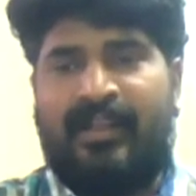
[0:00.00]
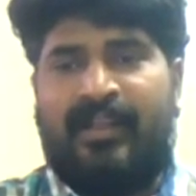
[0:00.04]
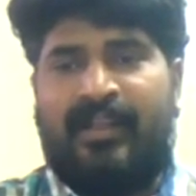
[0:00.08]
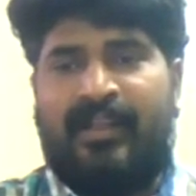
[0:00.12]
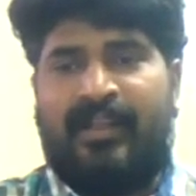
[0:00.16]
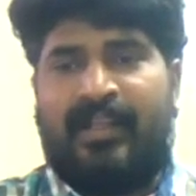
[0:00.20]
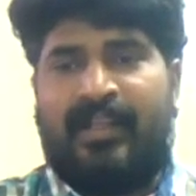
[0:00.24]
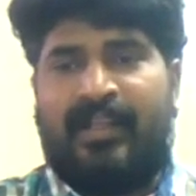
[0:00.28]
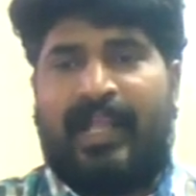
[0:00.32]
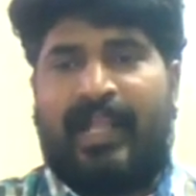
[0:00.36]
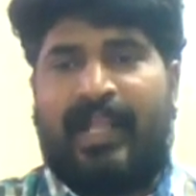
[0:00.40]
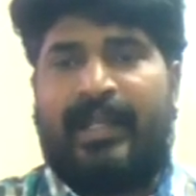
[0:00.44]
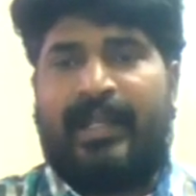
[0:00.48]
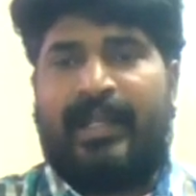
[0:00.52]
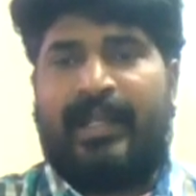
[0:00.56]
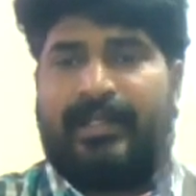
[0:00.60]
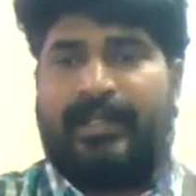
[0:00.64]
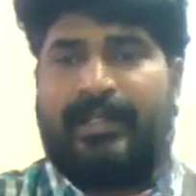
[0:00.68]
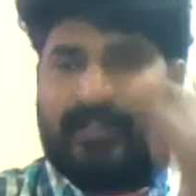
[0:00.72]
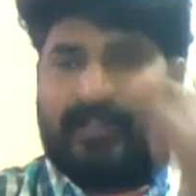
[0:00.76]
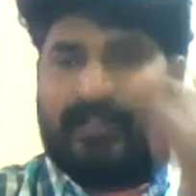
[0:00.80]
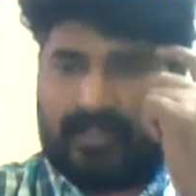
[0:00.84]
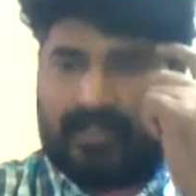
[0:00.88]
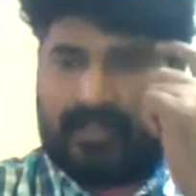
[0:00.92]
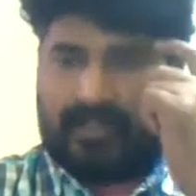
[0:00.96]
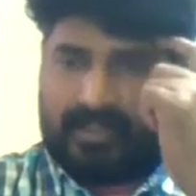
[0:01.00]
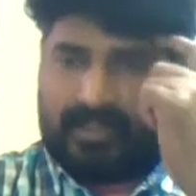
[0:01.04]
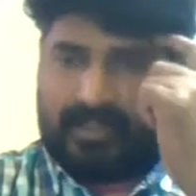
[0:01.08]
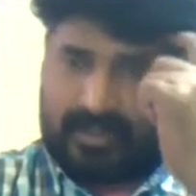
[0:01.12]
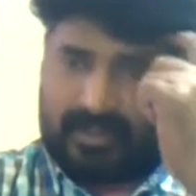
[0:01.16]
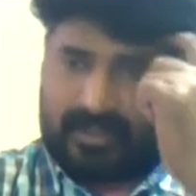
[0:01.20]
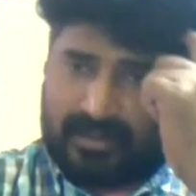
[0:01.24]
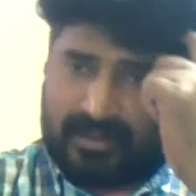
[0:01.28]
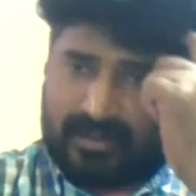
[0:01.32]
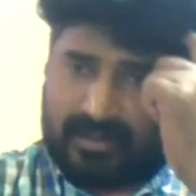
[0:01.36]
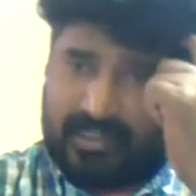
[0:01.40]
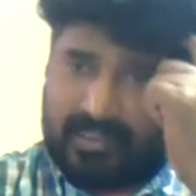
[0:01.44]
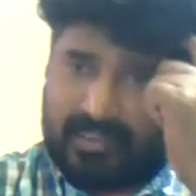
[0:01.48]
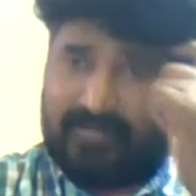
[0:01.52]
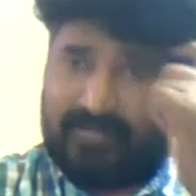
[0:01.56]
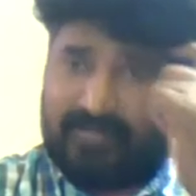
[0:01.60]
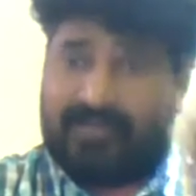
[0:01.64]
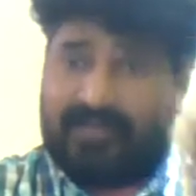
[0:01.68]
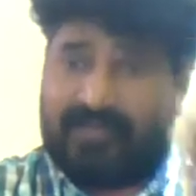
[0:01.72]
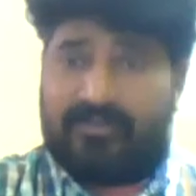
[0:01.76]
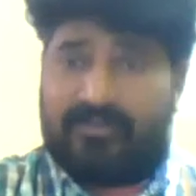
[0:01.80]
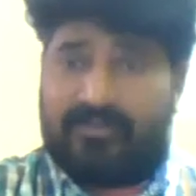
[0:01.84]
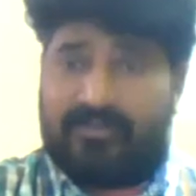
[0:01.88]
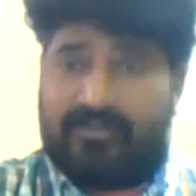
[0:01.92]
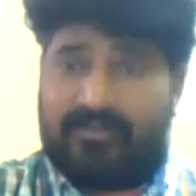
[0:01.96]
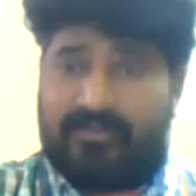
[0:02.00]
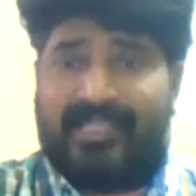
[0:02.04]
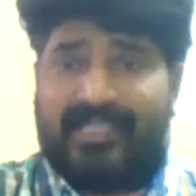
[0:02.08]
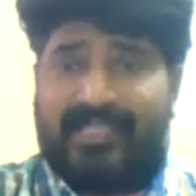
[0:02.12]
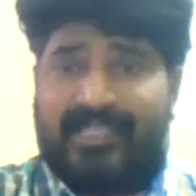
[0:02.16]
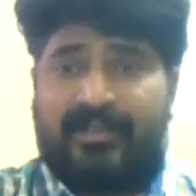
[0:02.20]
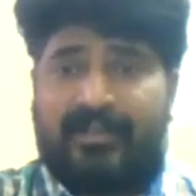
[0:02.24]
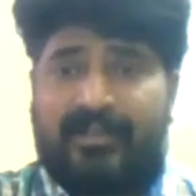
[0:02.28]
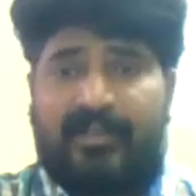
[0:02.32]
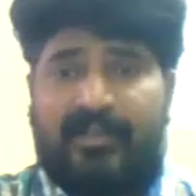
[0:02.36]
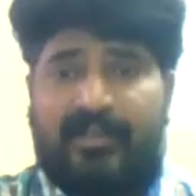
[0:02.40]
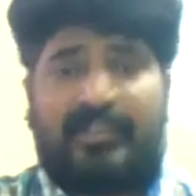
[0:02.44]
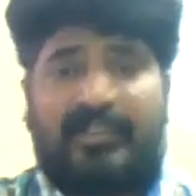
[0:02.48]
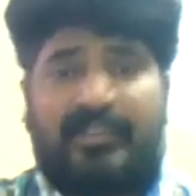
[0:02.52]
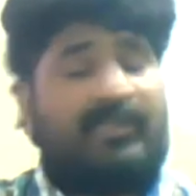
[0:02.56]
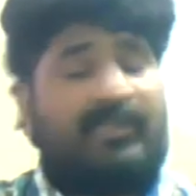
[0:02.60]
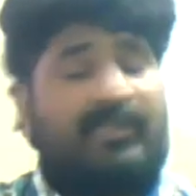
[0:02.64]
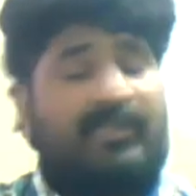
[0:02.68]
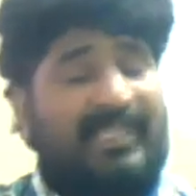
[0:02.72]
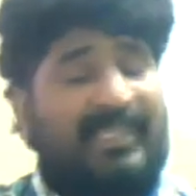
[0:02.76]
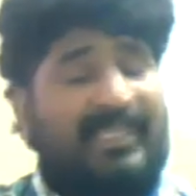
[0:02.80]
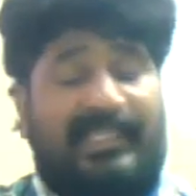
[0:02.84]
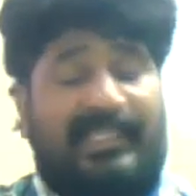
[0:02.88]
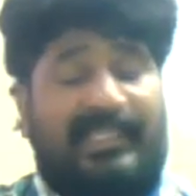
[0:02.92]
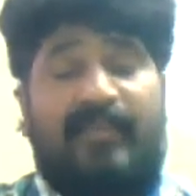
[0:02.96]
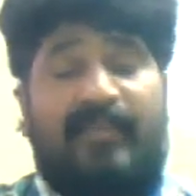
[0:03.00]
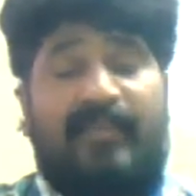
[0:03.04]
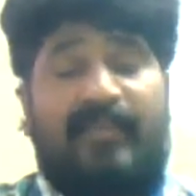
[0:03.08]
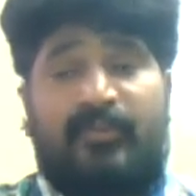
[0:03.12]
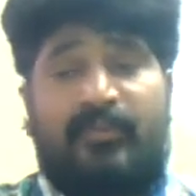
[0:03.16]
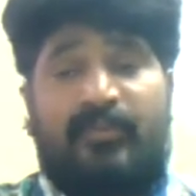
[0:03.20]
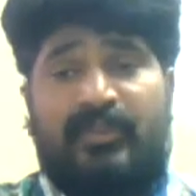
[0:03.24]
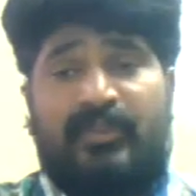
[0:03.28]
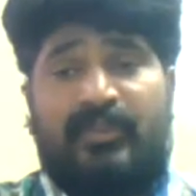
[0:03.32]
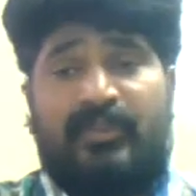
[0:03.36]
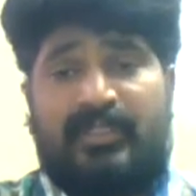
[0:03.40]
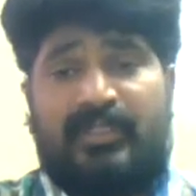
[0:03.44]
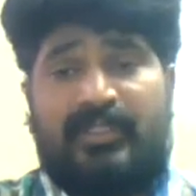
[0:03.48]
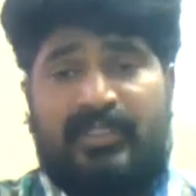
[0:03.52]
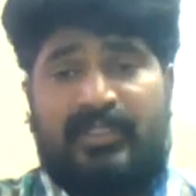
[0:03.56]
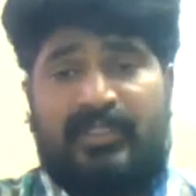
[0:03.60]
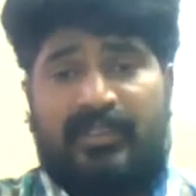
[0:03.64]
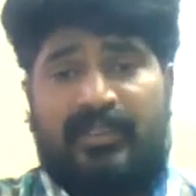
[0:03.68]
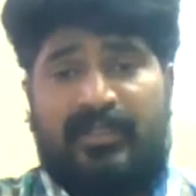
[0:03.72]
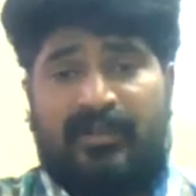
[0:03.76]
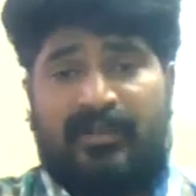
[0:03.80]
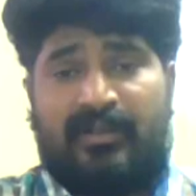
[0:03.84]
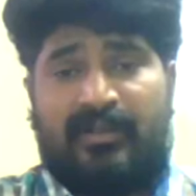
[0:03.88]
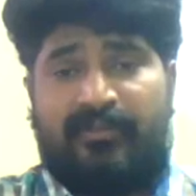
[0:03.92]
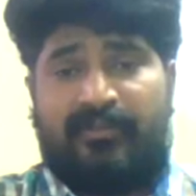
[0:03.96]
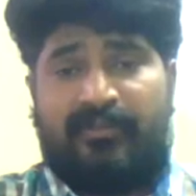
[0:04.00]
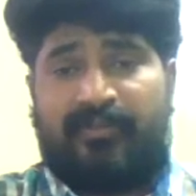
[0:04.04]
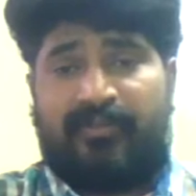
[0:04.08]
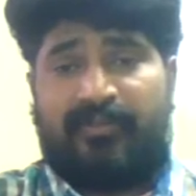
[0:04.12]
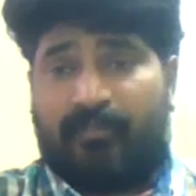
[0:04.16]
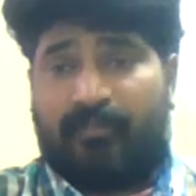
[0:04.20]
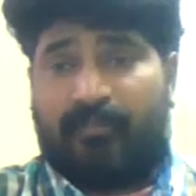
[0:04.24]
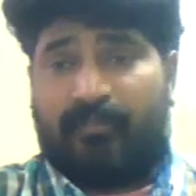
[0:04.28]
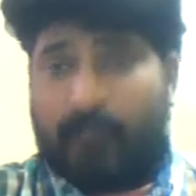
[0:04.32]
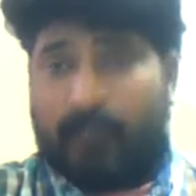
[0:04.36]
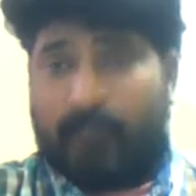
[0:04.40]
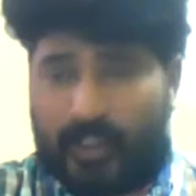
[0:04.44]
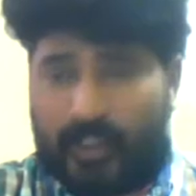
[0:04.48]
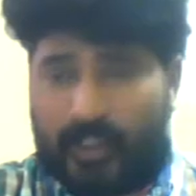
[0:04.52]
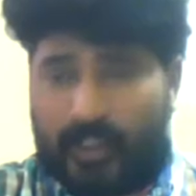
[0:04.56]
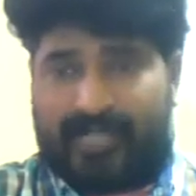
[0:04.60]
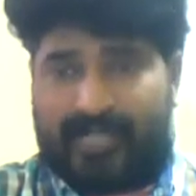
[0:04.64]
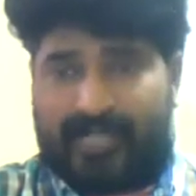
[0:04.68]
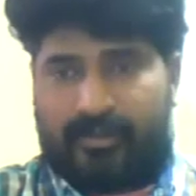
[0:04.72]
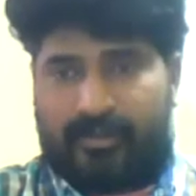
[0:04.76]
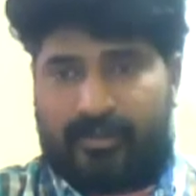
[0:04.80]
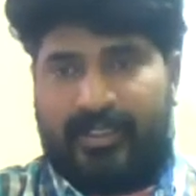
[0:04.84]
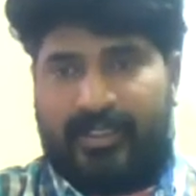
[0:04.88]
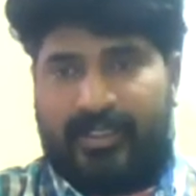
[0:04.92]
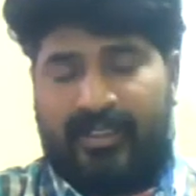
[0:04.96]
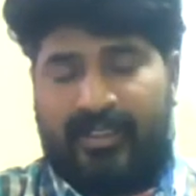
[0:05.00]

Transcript: And even if you take some examples from poetry,